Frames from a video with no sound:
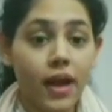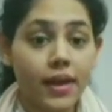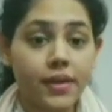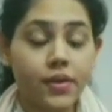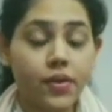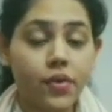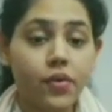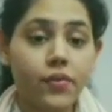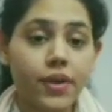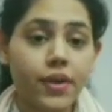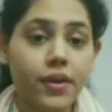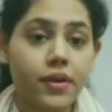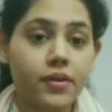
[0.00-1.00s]
Flying
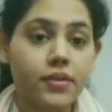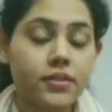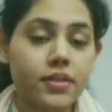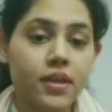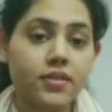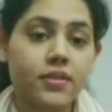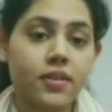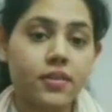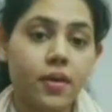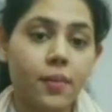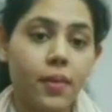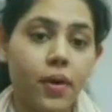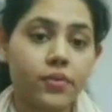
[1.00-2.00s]
over here tells
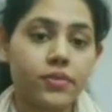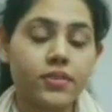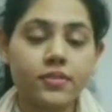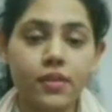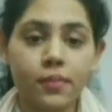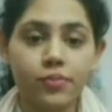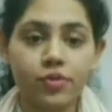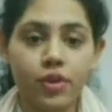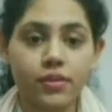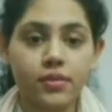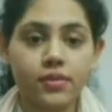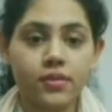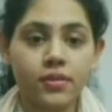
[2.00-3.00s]
us about the
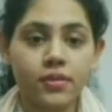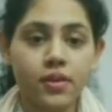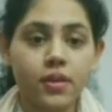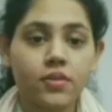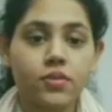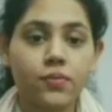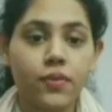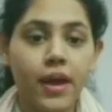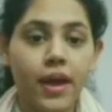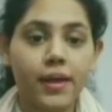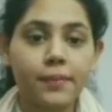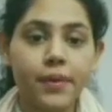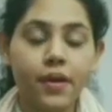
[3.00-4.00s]
subject. So
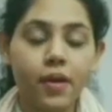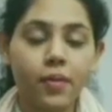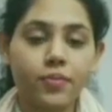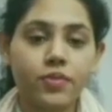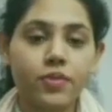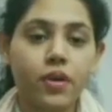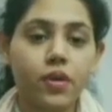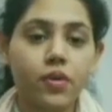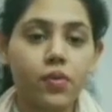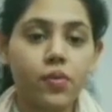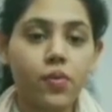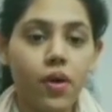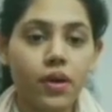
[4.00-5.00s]
flying becomes
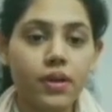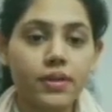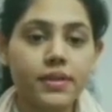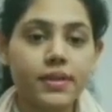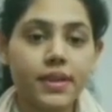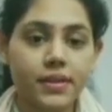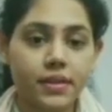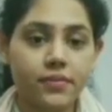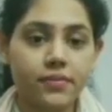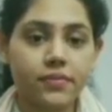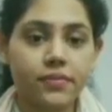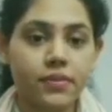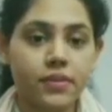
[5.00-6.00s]
a
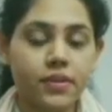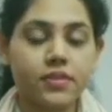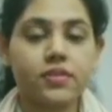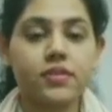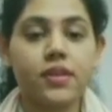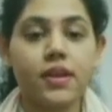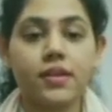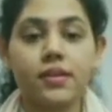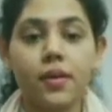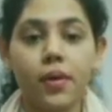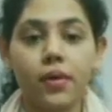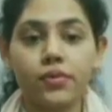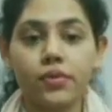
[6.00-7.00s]
qualitative. It's
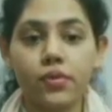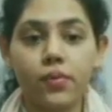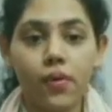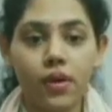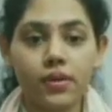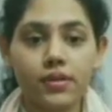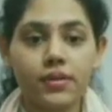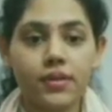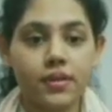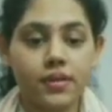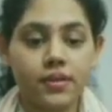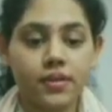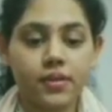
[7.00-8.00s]
telling about the
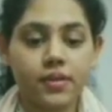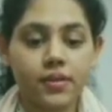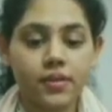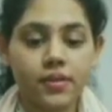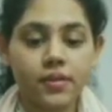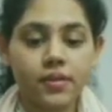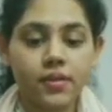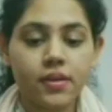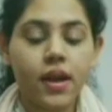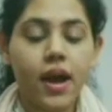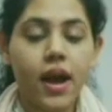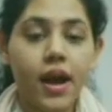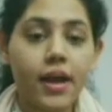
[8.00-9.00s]
quality.
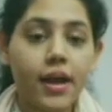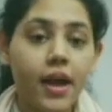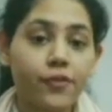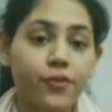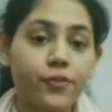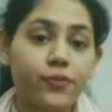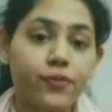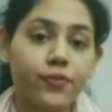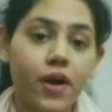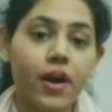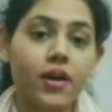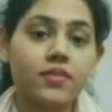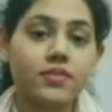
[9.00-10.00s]
I have a
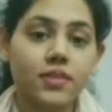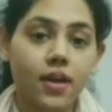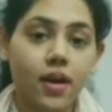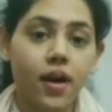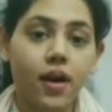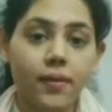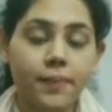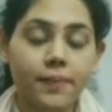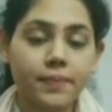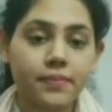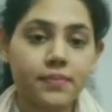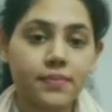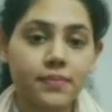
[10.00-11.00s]
fast car.
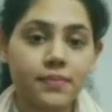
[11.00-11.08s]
